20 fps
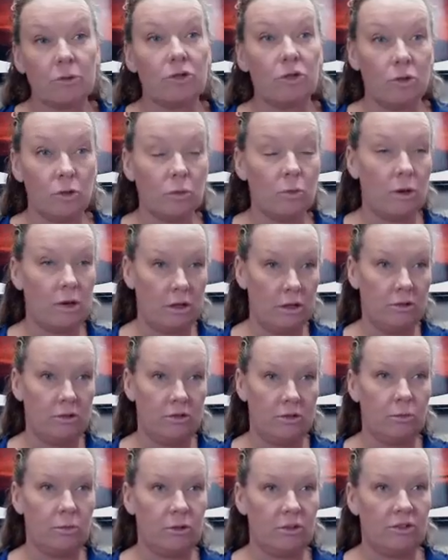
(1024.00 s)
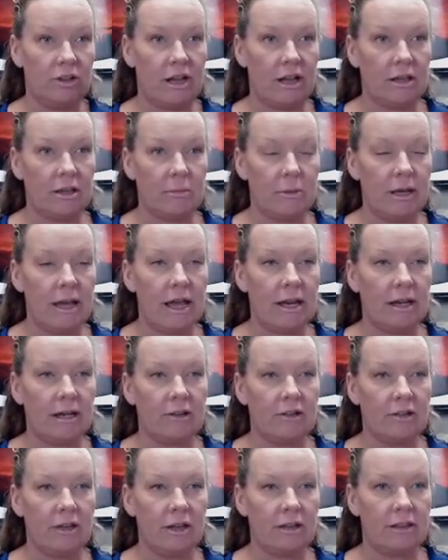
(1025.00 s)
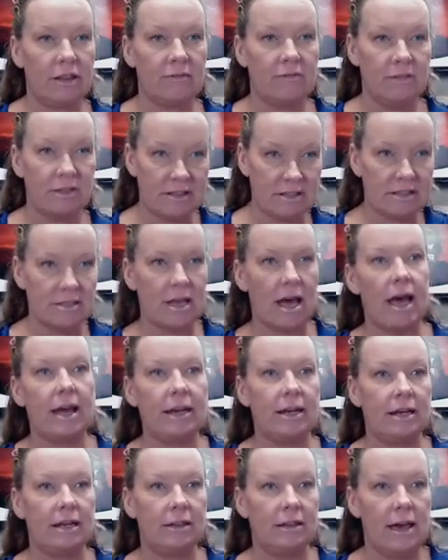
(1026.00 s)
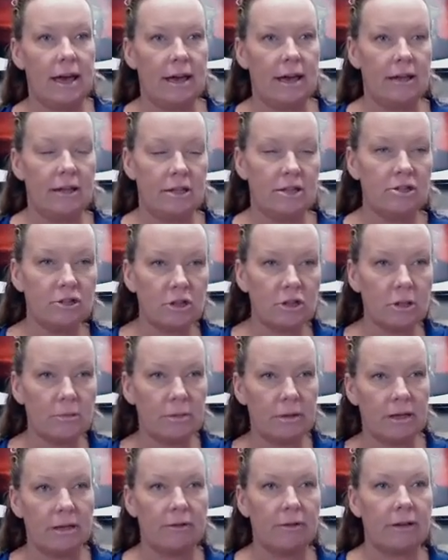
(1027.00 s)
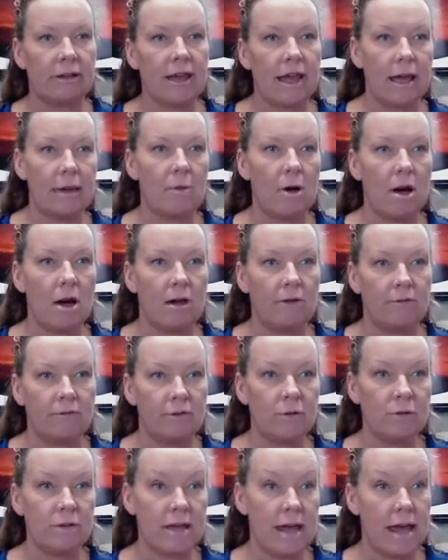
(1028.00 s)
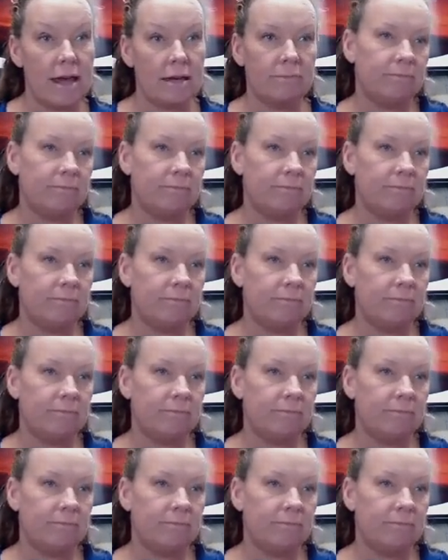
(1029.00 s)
do what you were saying at the beginning is like, they've decided that this is going to be a game on food day.